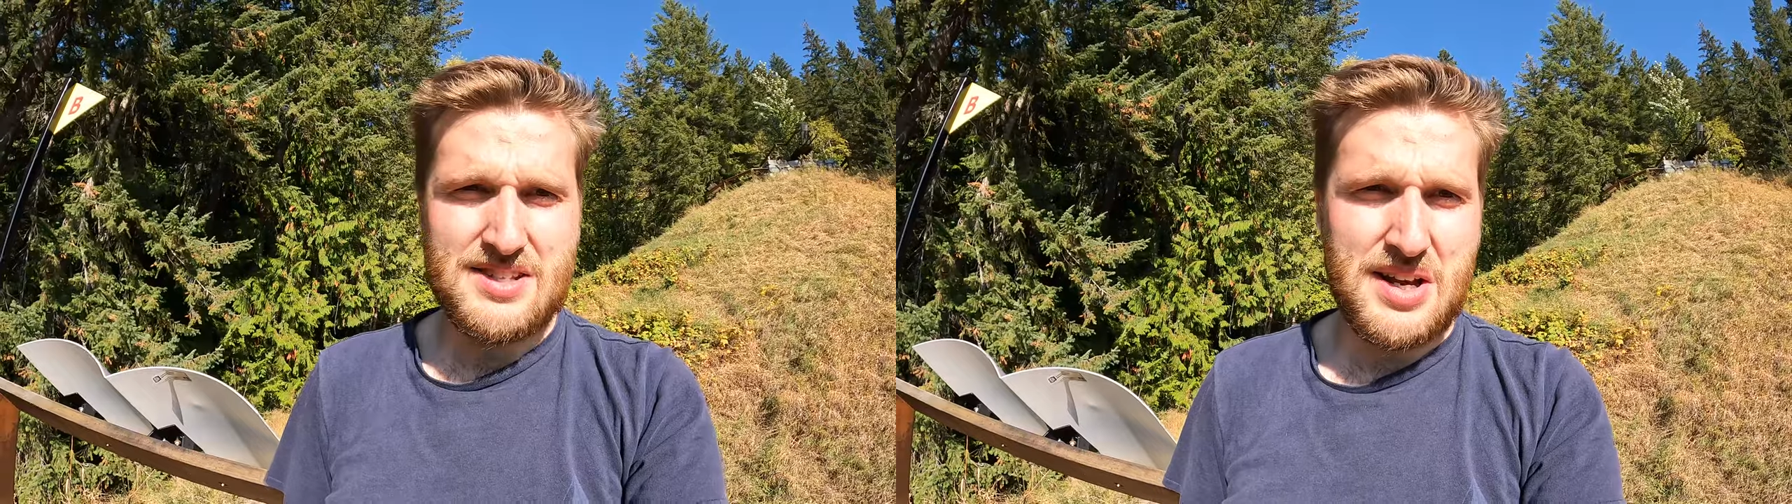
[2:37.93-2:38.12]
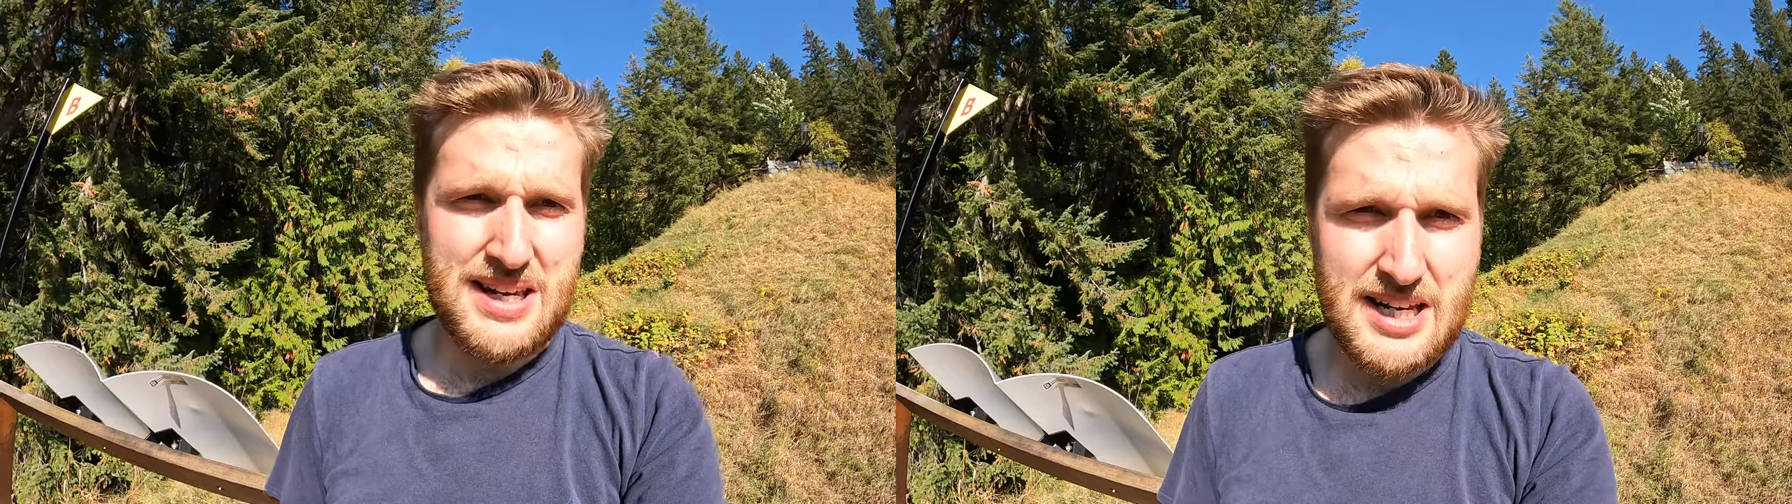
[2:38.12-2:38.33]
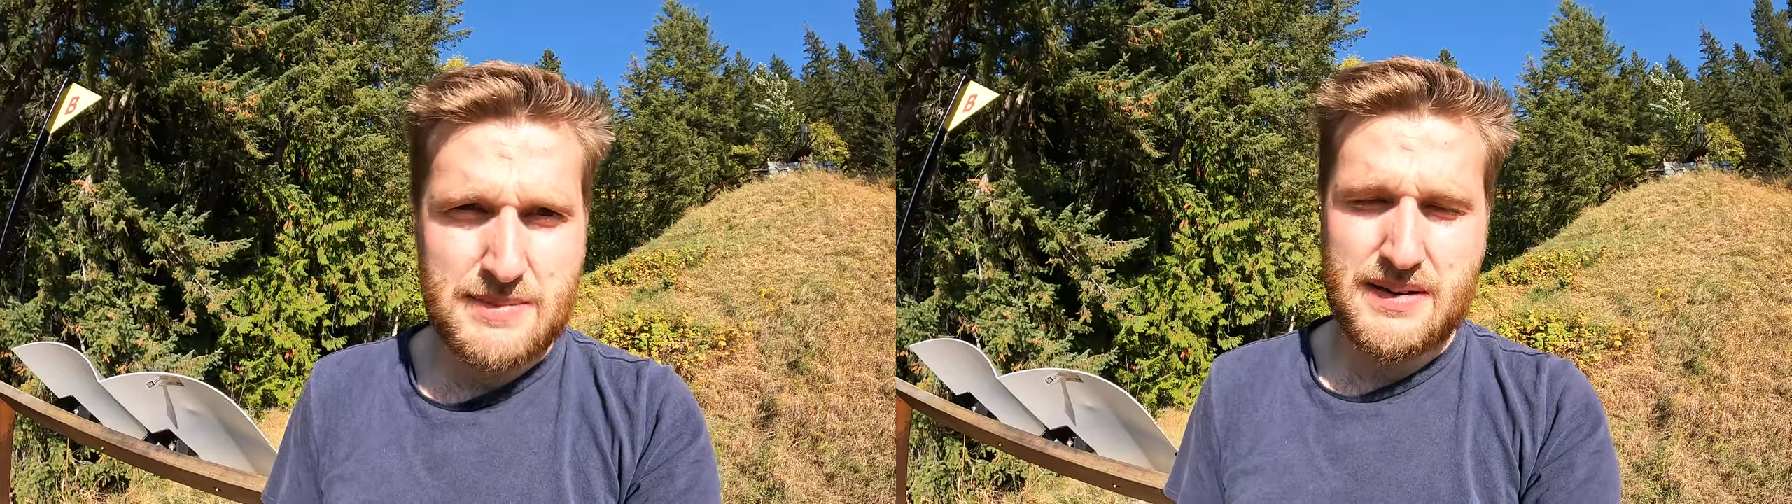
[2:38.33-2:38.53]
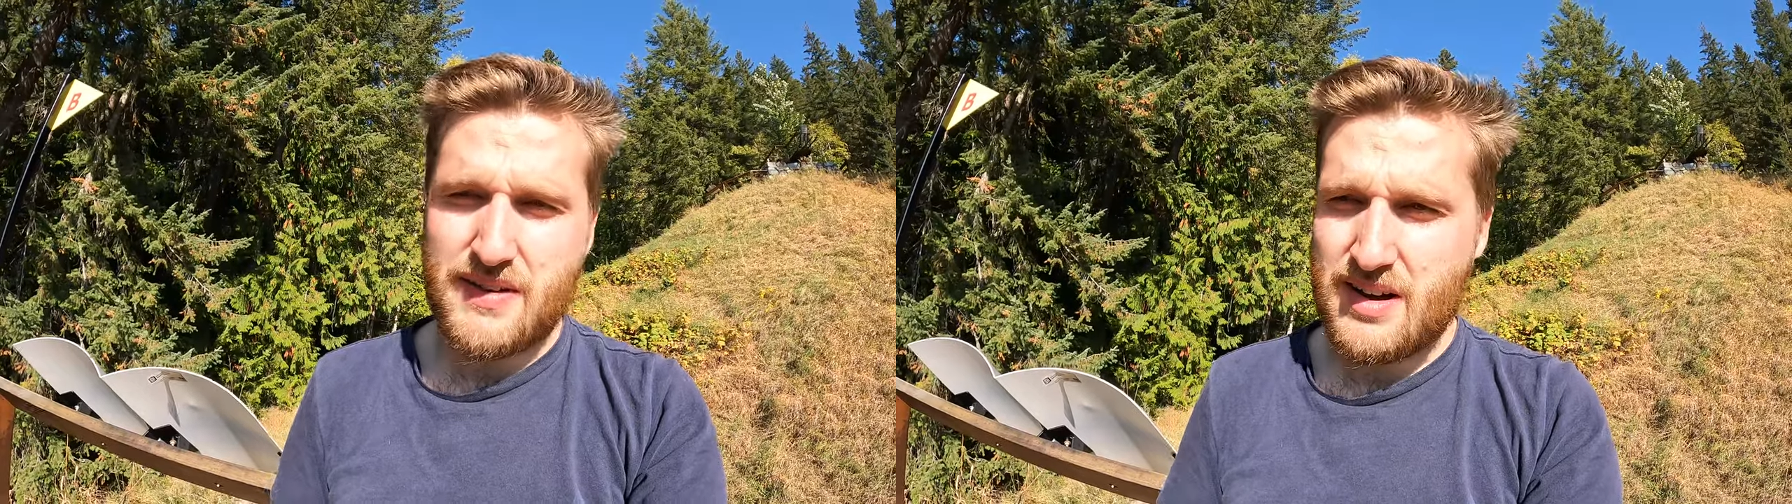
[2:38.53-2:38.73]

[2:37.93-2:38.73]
So a little bit of